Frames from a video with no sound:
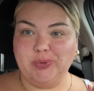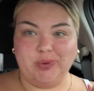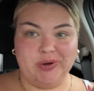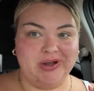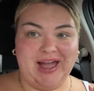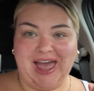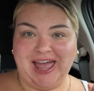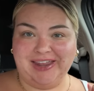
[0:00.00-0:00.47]

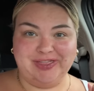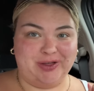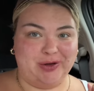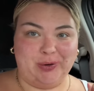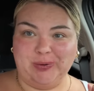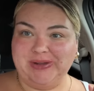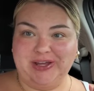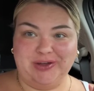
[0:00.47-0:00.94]
We're at the
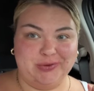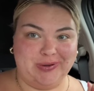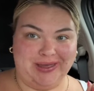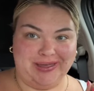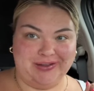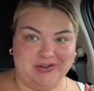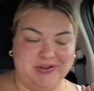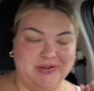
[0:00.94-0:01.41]
Holy
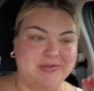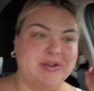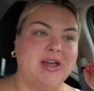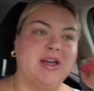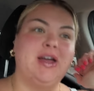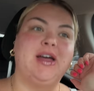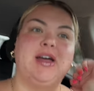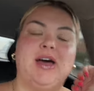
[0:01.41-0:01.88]
Grail.
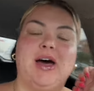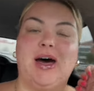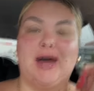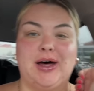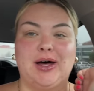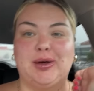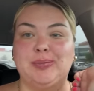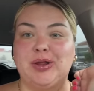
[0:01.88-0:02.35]

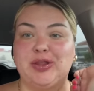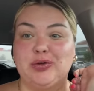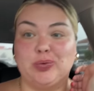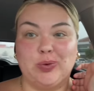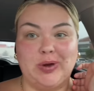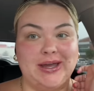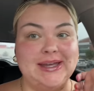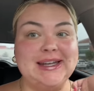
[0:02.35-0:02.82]
Um, the
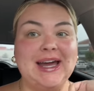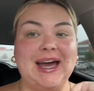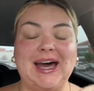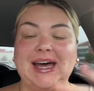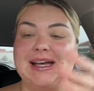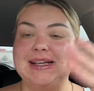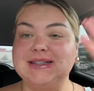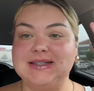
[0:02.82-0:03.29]
rain
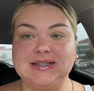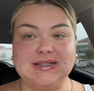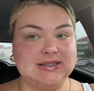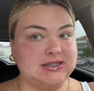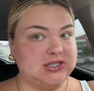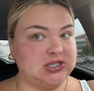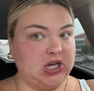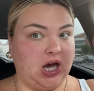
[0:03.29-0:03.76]
has
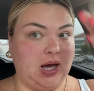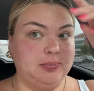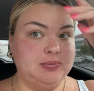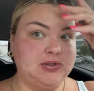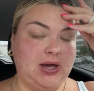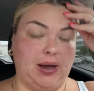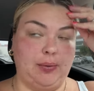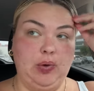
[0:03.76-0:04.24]

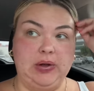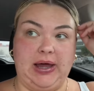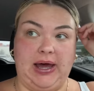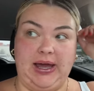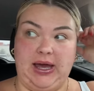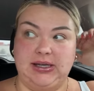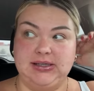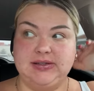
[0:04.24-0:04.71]
stopped. I won't lie, I
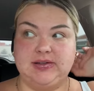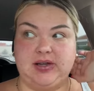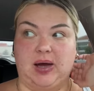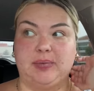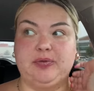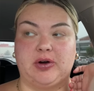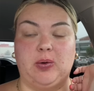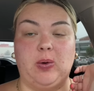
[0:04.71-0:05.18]
had to
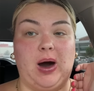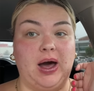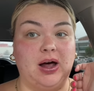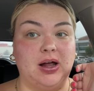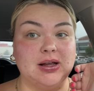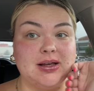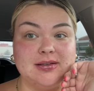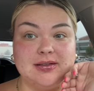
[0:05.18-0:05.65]
stop for a
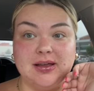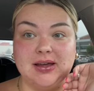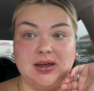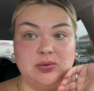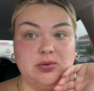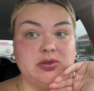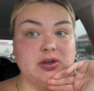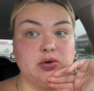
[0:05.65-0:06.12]
while because like it
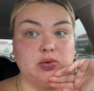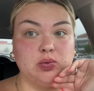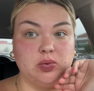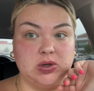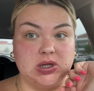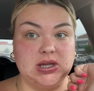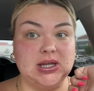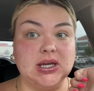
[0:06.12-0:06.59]
was like
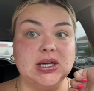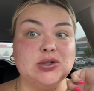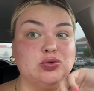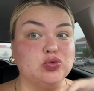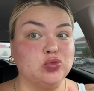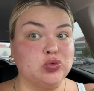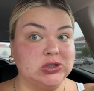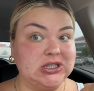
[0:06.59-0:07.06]
really,
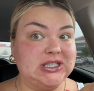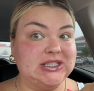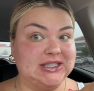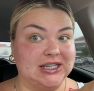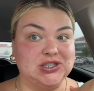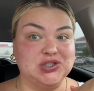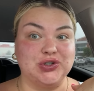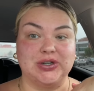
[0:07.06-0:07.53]
really
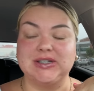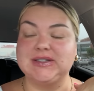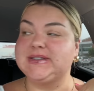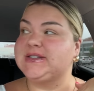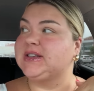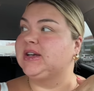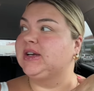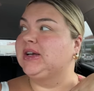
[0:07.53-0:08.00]

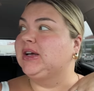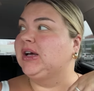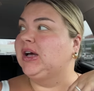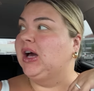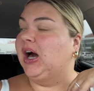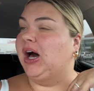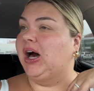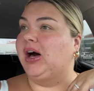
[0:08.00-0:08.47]
dangerous.
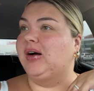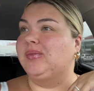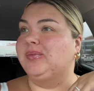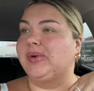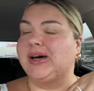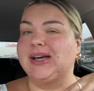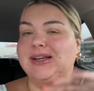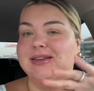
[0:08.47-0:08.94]
Um,
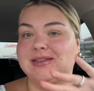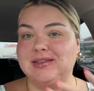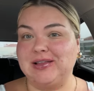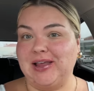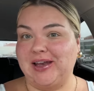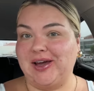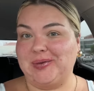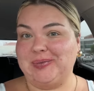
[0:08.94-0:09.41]
but it's
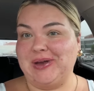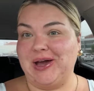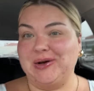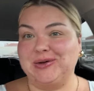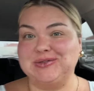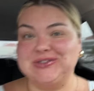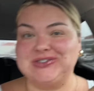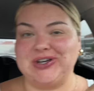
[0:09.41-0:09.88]
let up
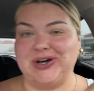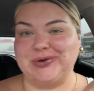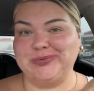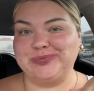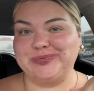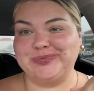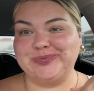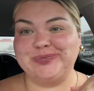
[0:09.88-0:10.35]
now. So
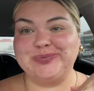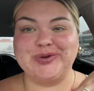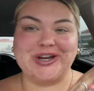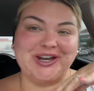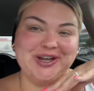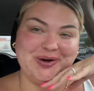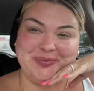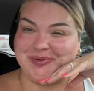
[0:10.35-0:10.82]
we're
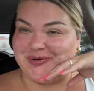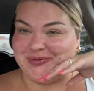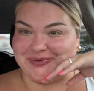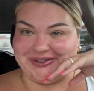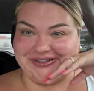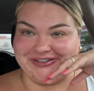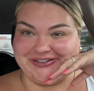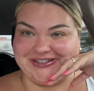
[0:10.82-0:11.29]
gonna go
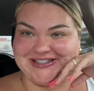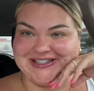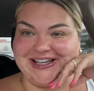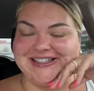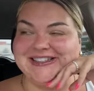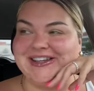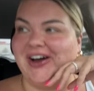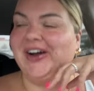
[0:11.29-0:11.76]
peruse
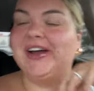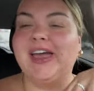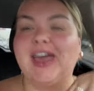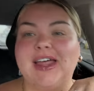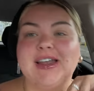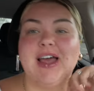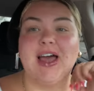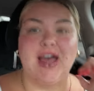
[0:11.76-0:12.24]
at
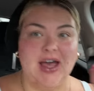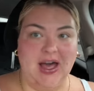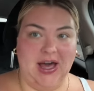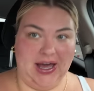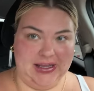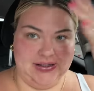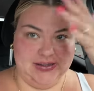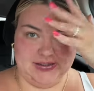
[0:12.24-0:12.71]
Target.
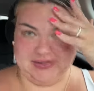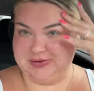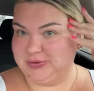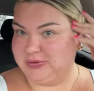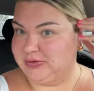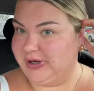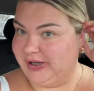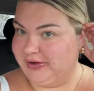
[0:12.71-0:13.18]
I look
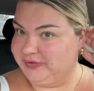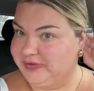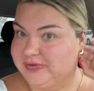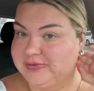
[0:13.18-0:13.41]
rough.